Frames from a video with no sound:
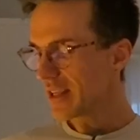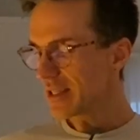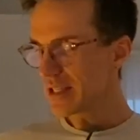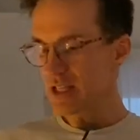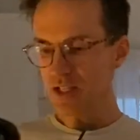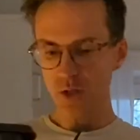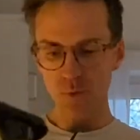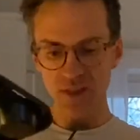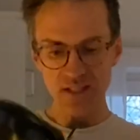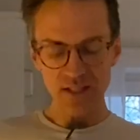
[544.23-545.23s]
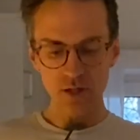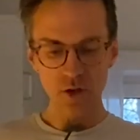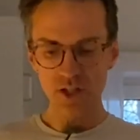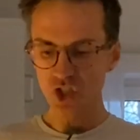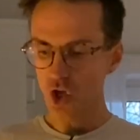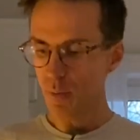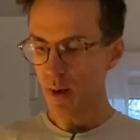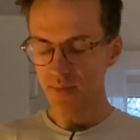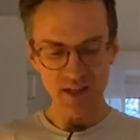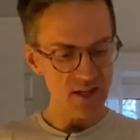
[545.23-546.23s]
thing is here. So this here, going to
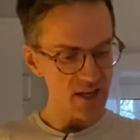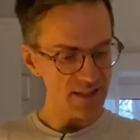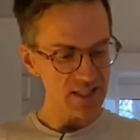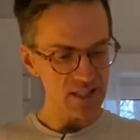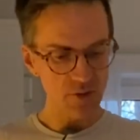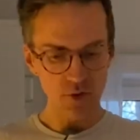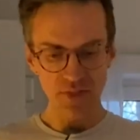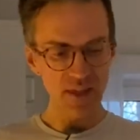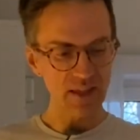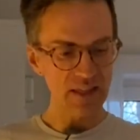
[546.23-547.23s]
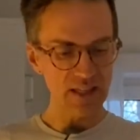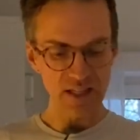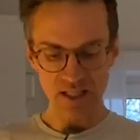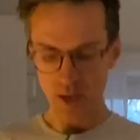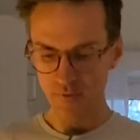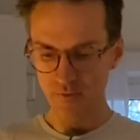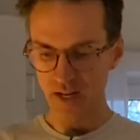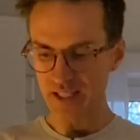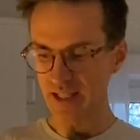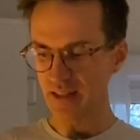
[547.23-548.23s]
chop up the nuts and everything, heat it up,
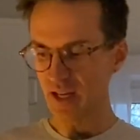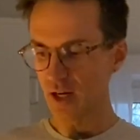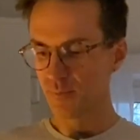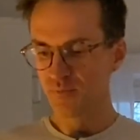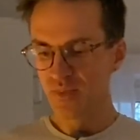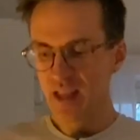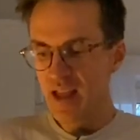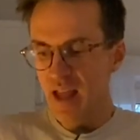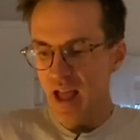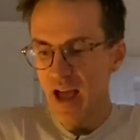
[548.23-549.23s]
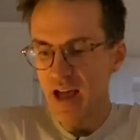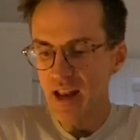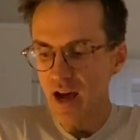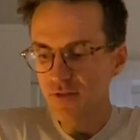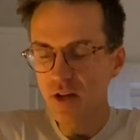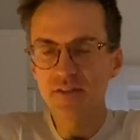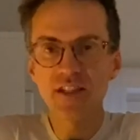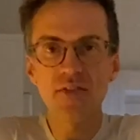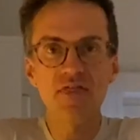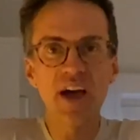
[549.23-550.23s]
fill it in there. And after I've
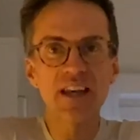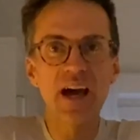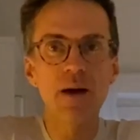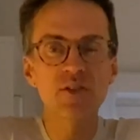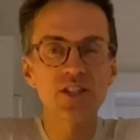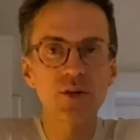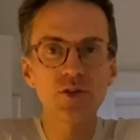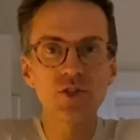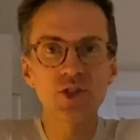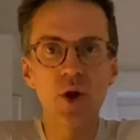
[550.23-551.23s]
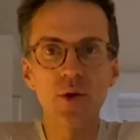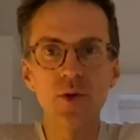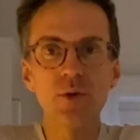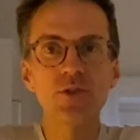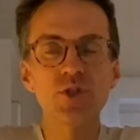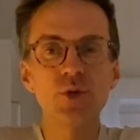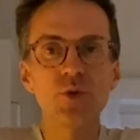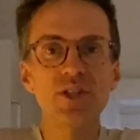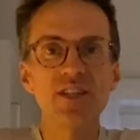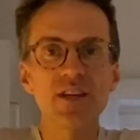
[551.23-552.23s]
done that, I'm just going to show you
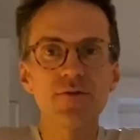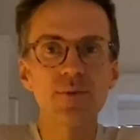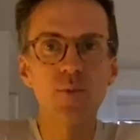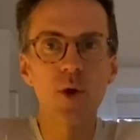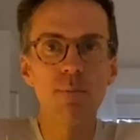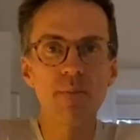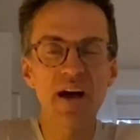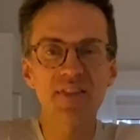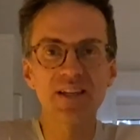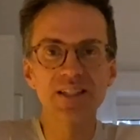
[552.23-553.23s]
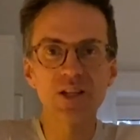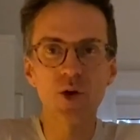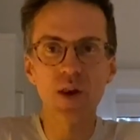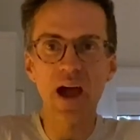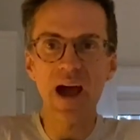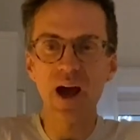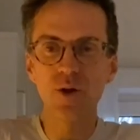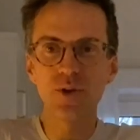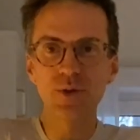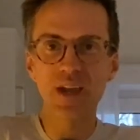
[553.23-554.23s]
two different more methods on
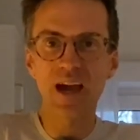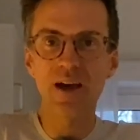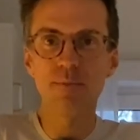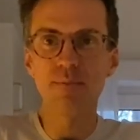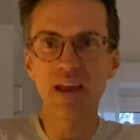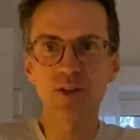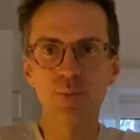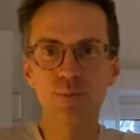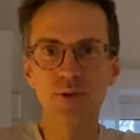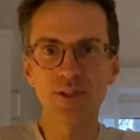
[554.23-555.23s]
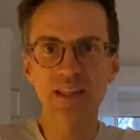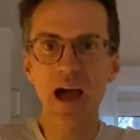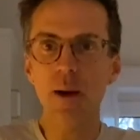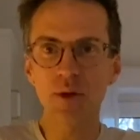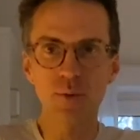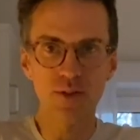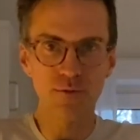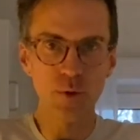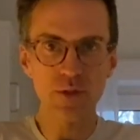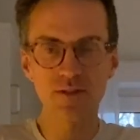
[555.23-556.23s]
how you can make your birds happy with
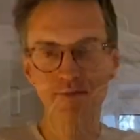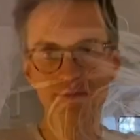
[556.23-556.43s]
food.